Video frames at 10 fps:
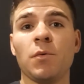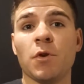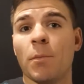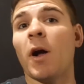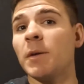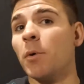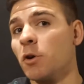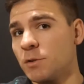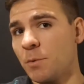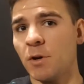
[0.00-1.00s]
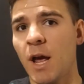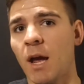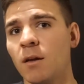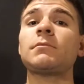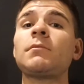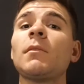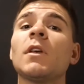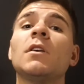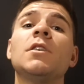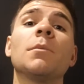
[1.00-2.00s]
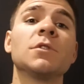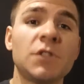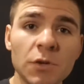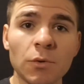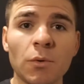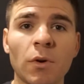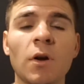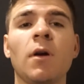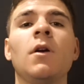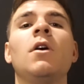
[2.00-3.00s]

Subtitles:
your body burns per day. Number two,